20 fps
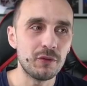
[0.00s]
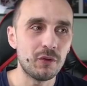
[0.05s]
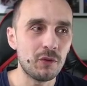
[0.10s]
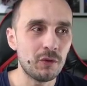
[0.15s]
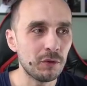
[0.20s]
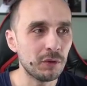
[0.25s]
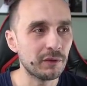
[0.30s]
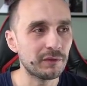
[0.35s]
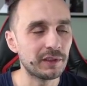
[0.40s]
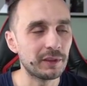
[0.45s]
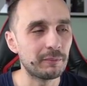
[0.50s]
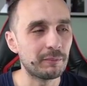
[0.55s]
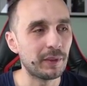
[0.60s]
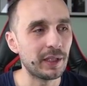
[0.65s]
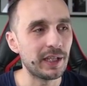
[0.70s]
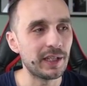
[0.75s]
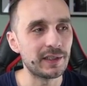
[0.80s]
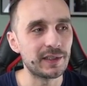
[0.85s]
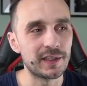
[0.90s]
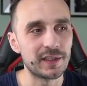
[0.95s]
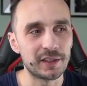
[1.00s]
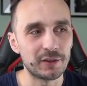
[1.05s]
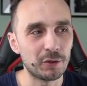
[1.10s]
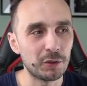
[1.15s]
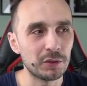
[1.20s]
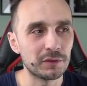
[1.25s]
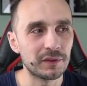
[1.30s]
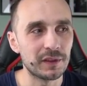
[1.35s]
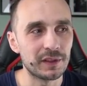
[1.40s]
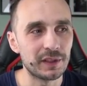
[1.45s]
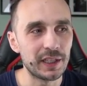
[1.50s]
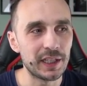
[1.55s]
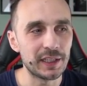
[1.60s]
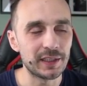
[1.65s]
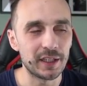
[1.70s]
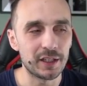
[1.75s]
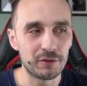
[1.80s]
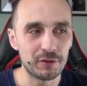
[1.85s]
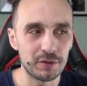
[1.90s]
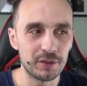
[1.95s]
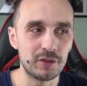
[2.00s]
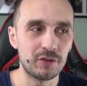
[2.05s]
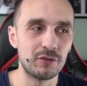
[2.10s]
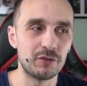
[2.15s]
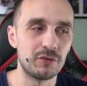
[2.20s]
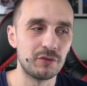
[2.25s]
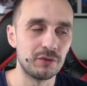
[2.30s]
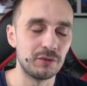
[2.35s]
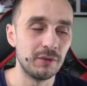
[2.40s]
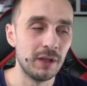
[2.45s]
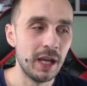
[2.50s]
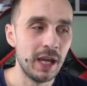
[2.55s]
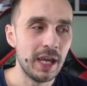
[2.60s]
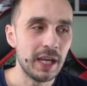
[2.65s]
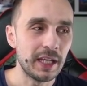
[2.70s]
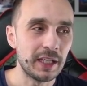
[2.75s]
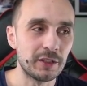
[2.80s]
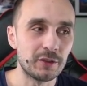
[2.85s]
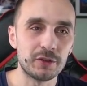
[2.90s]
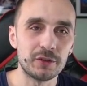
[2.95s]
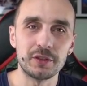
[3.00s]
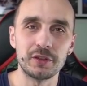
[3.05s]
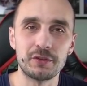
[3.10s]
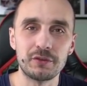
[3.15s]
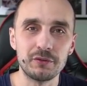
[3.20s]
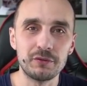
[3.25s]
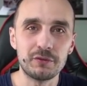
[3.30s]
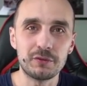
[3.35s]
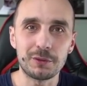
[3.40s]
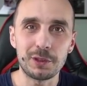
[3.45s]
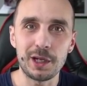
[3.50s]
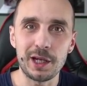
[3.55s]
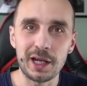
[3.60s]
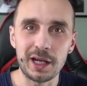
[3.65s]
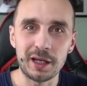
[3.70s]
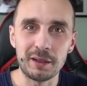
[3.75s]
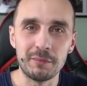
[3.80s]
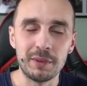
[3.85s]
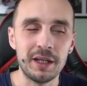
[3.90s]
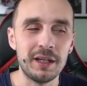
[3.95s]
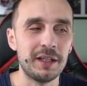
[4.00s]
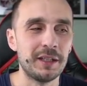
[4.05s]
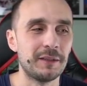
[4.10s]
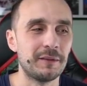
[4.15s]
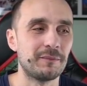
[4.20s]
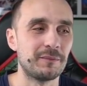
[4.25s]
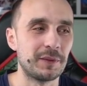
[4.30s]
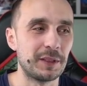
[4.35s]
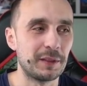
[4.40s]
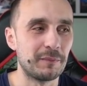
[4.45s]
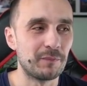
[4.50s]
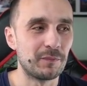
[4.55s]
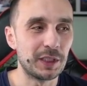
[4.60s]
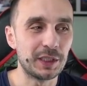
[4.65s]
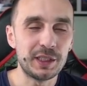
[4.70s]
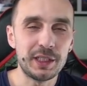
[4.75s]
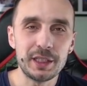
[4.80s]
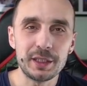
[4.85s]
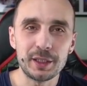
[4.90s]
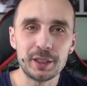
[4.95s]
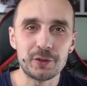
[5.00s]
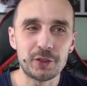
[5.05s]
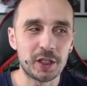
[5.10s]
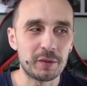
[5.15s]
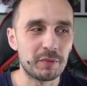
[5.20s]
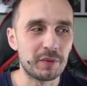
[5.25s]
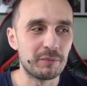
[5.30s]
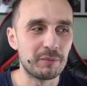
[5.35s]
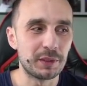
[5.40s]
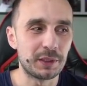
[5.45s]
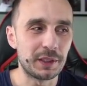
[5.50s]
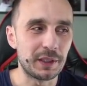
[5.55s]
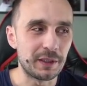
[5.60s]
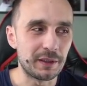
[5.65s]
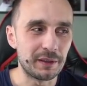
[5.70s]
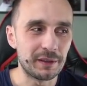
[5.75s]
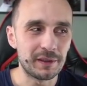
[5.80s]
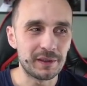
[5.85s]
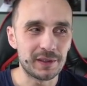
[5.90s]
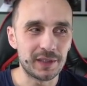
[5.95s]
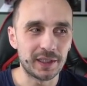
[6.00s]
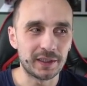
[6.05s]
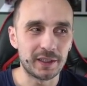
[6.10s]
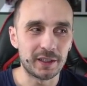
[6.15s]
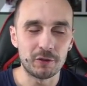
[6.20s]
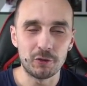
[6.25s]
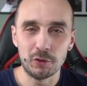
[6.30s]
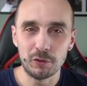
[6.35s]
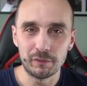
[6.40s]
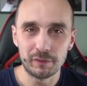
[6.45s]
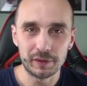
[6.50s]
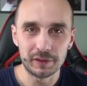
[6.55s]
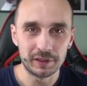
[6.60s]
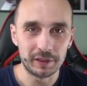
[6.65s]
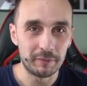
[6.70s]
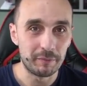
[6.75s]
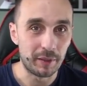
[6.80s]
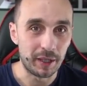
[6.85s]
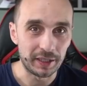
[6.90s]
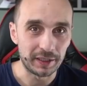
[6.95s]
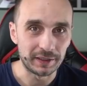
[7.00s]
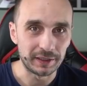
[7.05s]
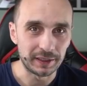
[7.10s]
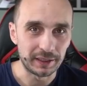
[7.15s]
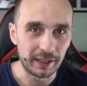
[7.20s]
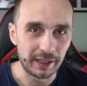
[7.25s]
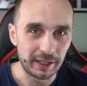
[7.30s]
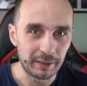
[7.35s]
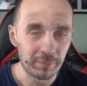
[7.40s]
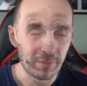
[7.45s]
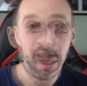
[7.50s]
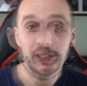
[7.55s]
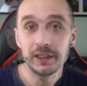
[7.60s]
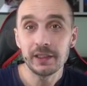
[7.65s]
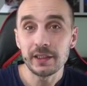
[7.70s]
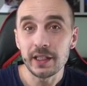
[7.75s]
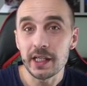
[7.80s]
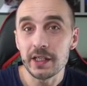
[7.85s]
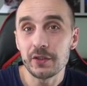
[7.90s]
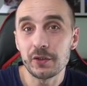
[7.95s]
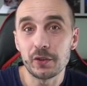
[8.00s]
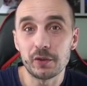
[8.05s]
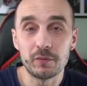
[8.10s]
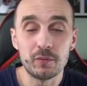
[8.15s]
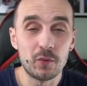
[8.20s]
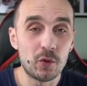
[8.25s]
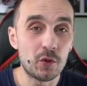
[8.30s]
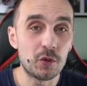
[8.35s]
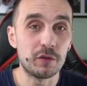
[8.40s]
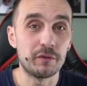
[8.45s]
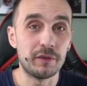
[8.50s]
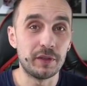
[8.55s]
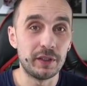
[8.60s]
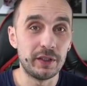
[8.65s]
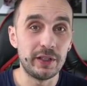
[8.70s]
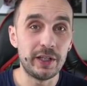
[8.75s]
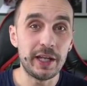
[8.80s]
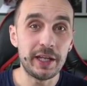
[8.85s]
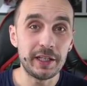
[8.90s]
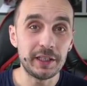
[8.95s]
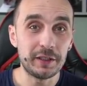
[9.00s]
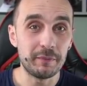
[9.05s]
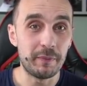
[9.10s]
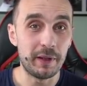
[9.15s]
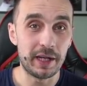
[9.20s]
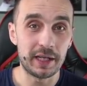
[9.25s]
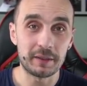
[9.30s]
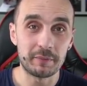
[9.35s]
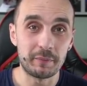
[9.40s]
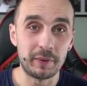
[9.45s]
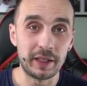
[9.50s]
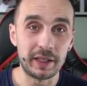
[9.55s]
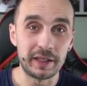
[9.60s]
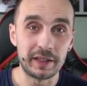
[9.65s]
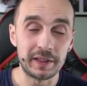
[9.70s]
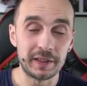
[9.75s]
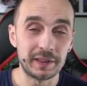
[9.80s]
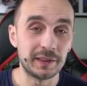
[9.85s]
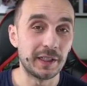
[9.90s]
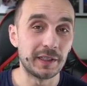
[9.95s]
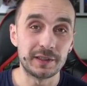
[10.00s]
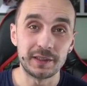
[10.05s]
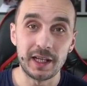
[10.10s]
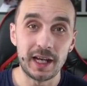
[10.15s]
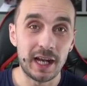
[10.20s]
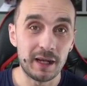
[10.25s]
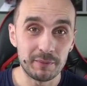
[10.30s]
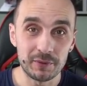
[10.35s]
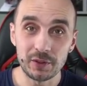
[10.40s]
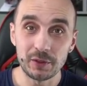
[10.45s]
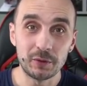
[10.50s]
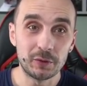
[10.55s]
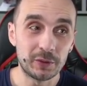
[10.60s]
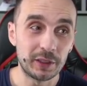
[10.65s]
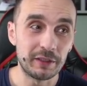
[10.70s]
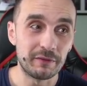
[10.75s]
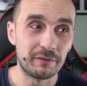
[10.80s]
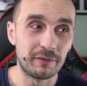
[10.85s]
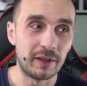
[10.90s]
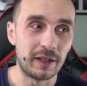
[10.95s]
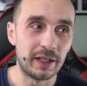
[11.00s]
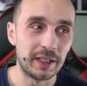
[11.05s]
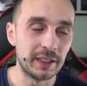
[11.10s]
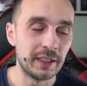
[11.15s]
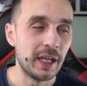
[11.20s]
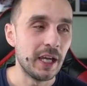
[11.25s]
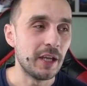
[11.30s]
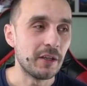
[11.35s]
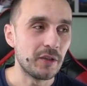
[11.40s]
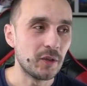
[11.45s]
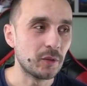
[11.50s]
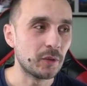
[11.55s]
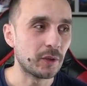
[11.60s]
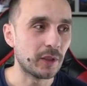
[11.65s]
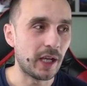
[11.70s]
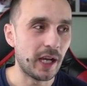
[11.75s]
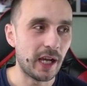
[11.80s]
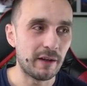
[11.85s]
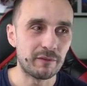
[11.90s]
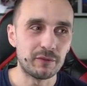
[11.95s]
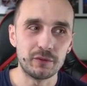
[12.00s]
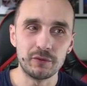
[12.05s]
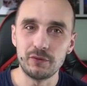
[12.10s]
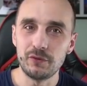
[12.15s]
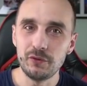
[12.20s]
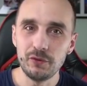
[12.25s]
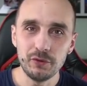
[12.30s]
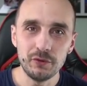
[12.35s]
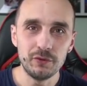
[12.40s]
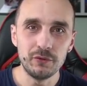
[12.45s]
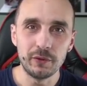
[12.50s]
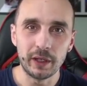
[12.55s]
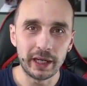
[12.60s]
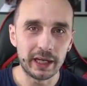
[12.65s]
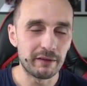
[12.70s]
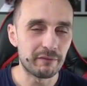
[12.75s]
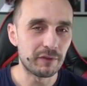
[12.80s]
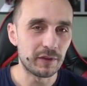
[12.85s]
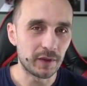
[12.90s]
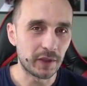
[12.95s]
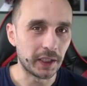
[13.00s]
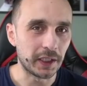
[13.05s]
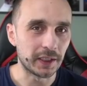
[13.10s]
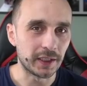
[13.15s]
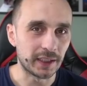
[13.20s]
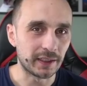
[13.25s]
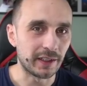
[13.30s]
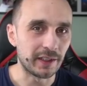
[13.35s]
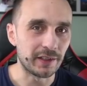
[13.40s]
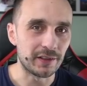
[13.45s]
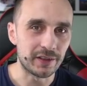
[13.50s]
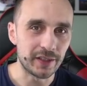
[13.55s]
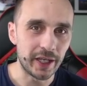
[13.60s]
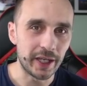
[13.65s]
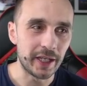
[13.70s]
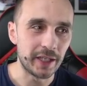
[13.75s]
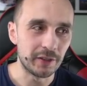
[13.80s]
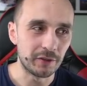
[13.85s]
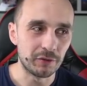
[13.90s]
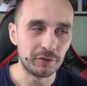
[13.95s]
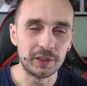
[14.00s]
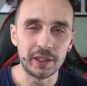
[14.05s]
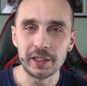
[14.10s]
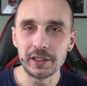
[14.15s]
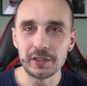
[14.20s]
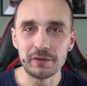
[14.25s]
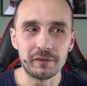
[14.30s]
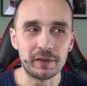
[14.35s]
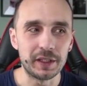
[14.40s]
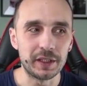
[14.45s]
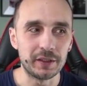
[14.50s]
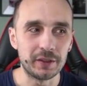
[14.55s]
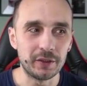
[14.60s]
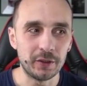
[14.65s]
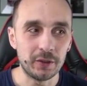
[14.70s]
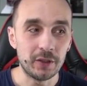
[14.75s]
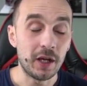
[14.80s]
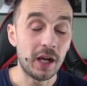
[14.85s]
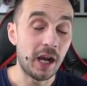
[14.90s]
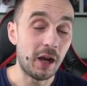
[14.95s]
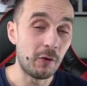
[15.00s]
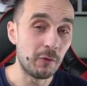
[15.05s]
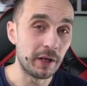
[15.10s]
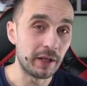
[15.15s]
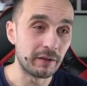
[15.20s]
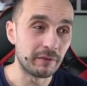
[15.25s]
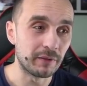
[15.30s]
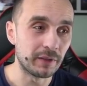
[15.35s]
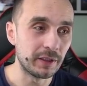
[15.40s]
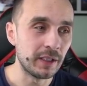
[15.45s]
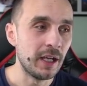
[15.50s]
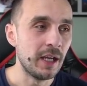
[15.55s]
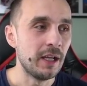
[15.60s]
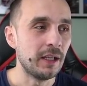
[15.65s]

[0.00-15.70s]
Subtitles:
all of the places and all of the things that you need to do in order to grab the gear enchantment materials that are offered by the game. In case you're more of a laid-back player, that's absolutely fine. You don't have to do everything that I say in today's video. However,